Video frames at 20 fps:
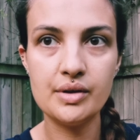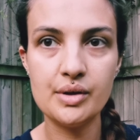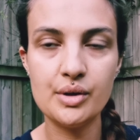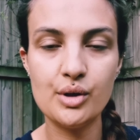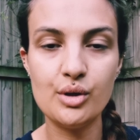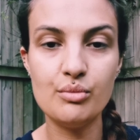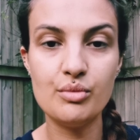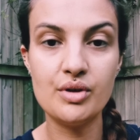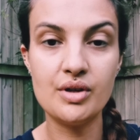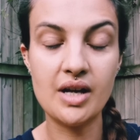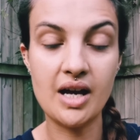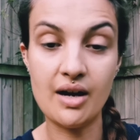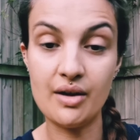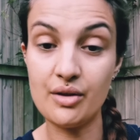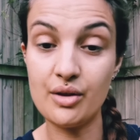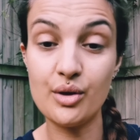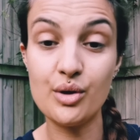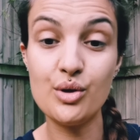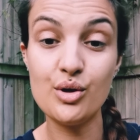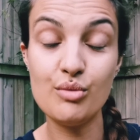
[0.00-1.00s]

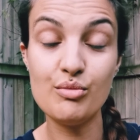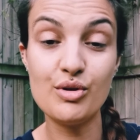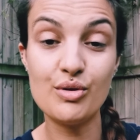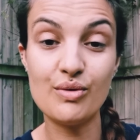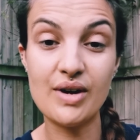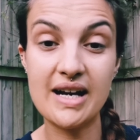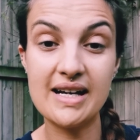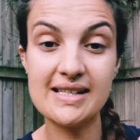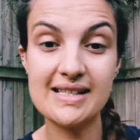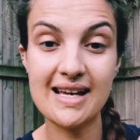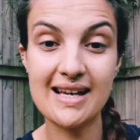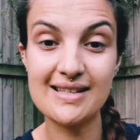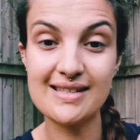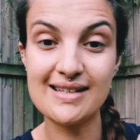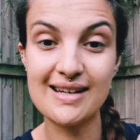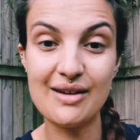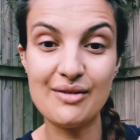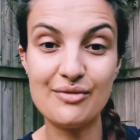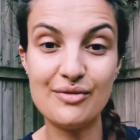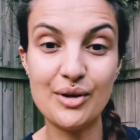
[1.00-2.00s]
the human race
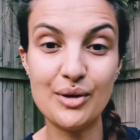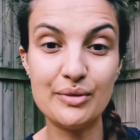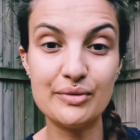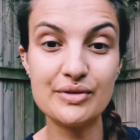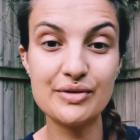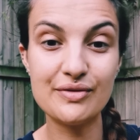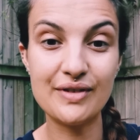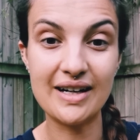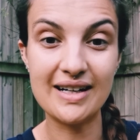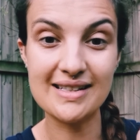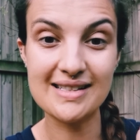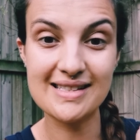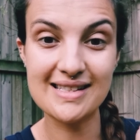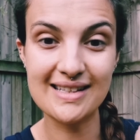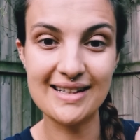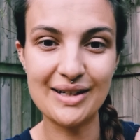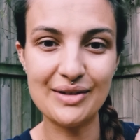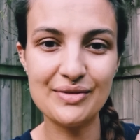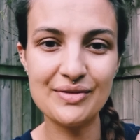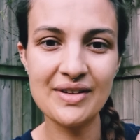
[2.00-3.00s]
hasn't evolved fast
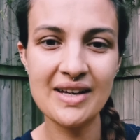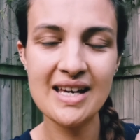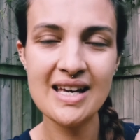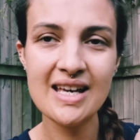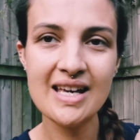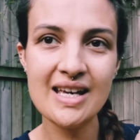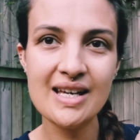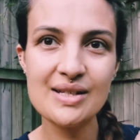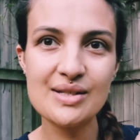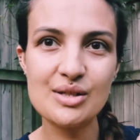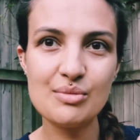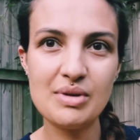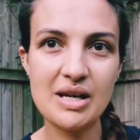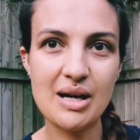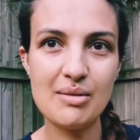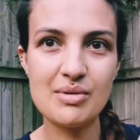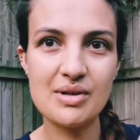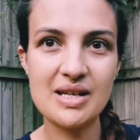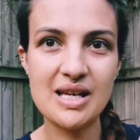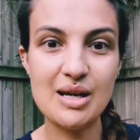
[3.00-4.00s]
enough to be
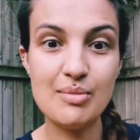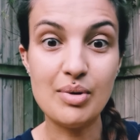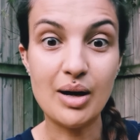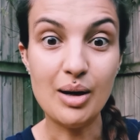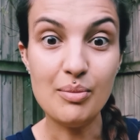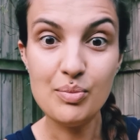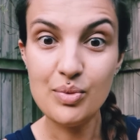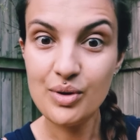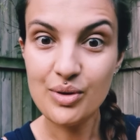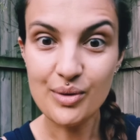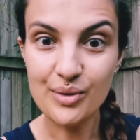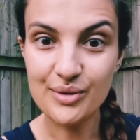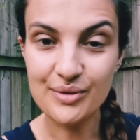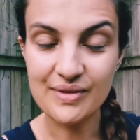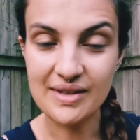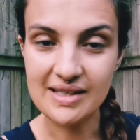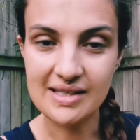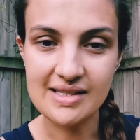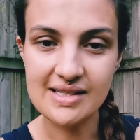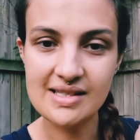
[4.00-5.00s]
able to keep up with all
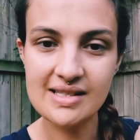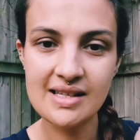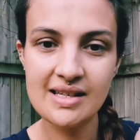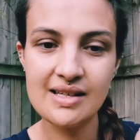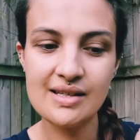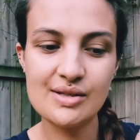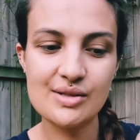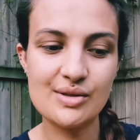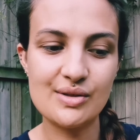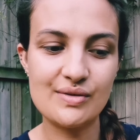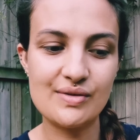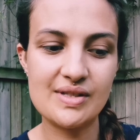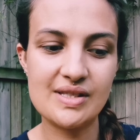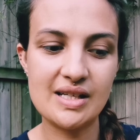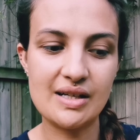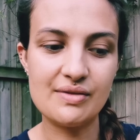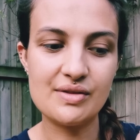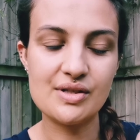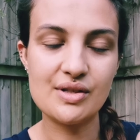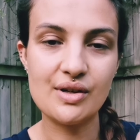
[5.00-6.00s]
this sort of
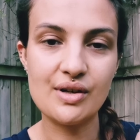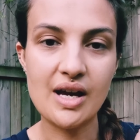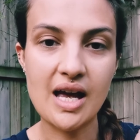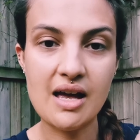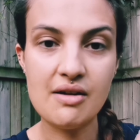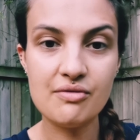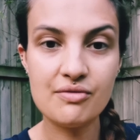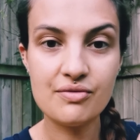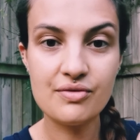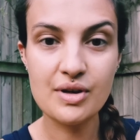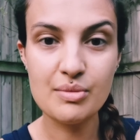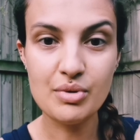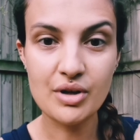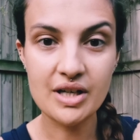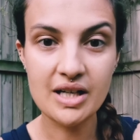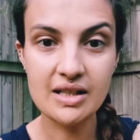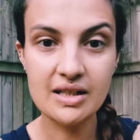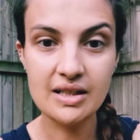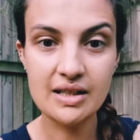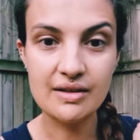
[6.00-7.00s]
stuff. So
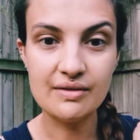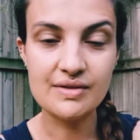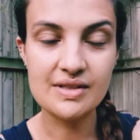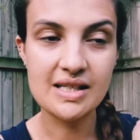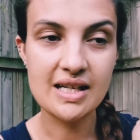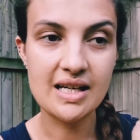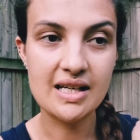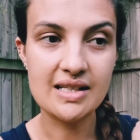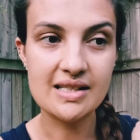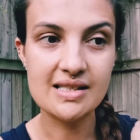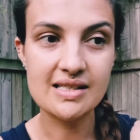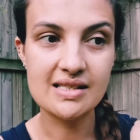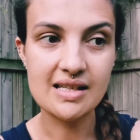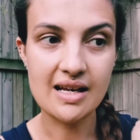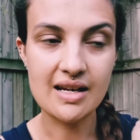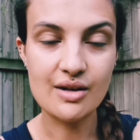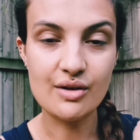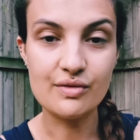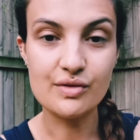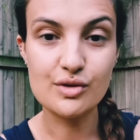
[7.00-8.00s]
everybody lives in a
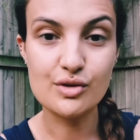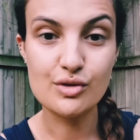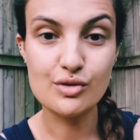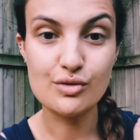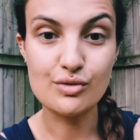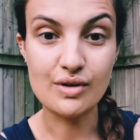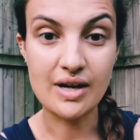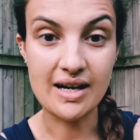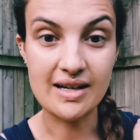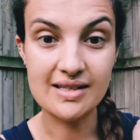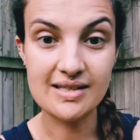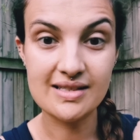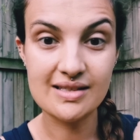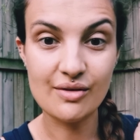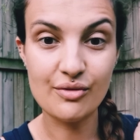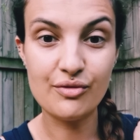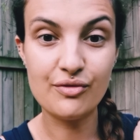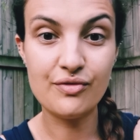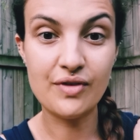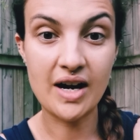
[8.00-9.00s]
state of stress,
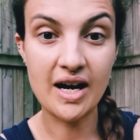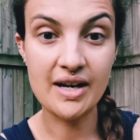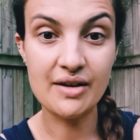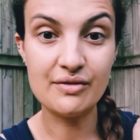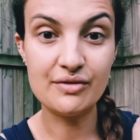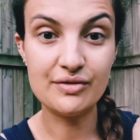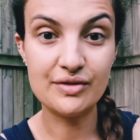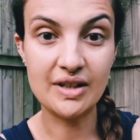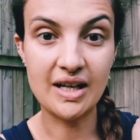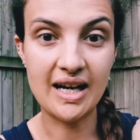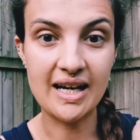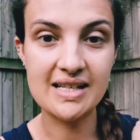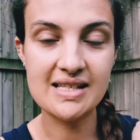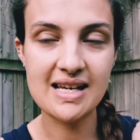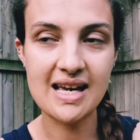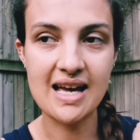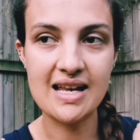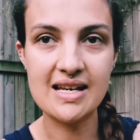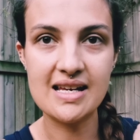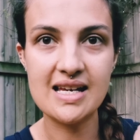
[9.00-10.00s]
fight and flight,
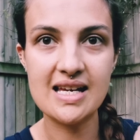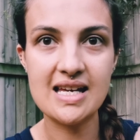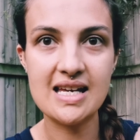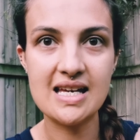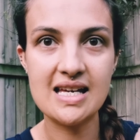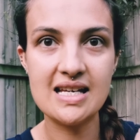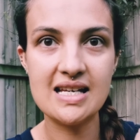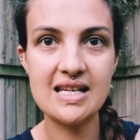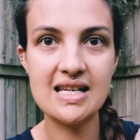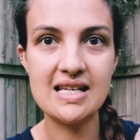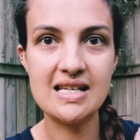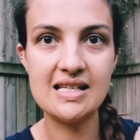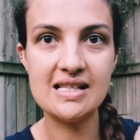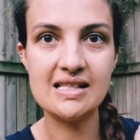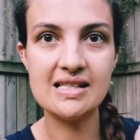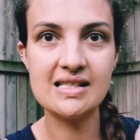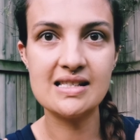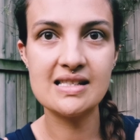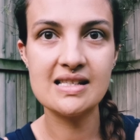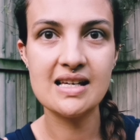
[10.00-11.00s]
and it
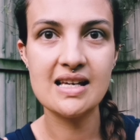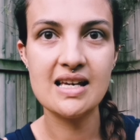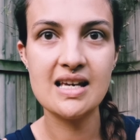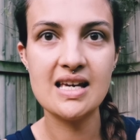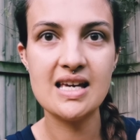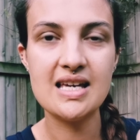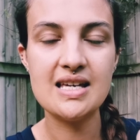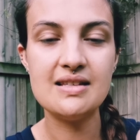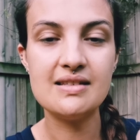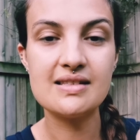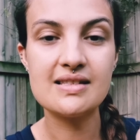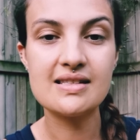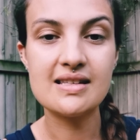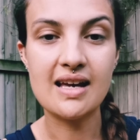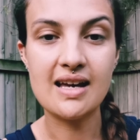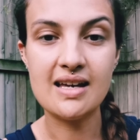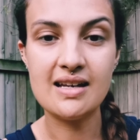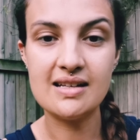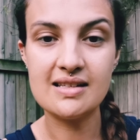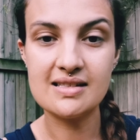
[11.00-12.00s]
is
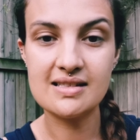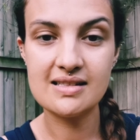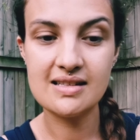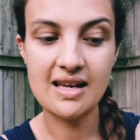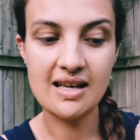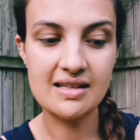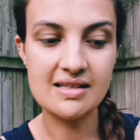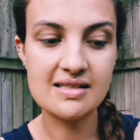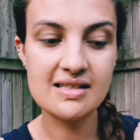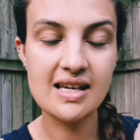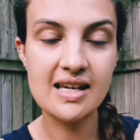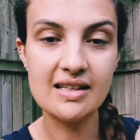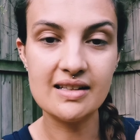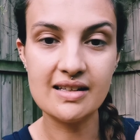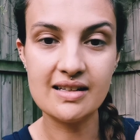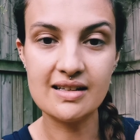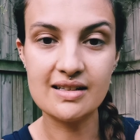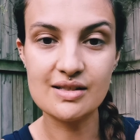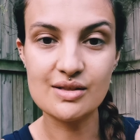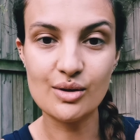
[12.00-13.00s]
insane. It's
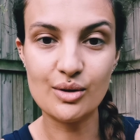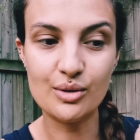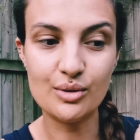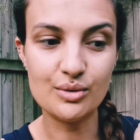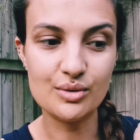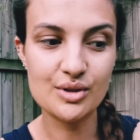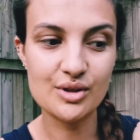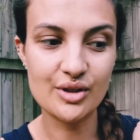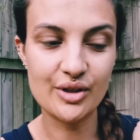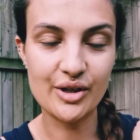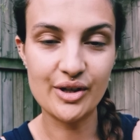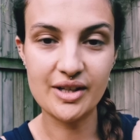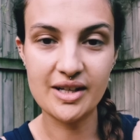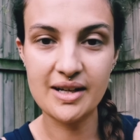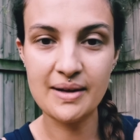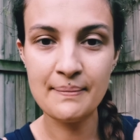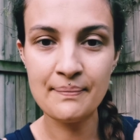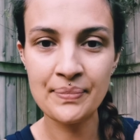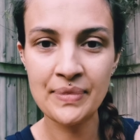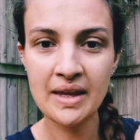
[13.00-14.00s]
killing us all
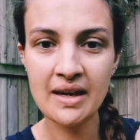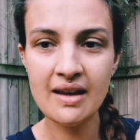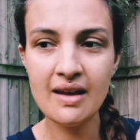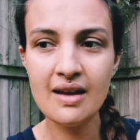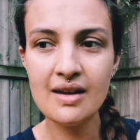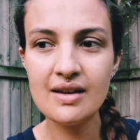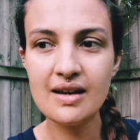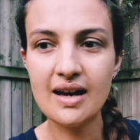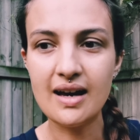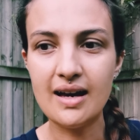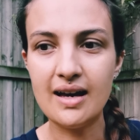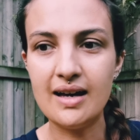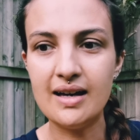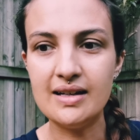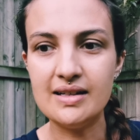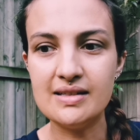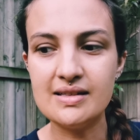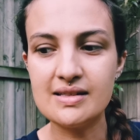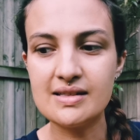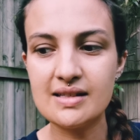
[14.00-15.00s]
slowly,
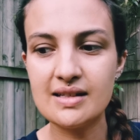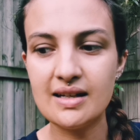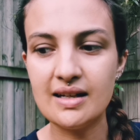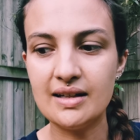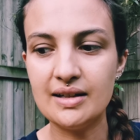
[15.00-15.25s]
and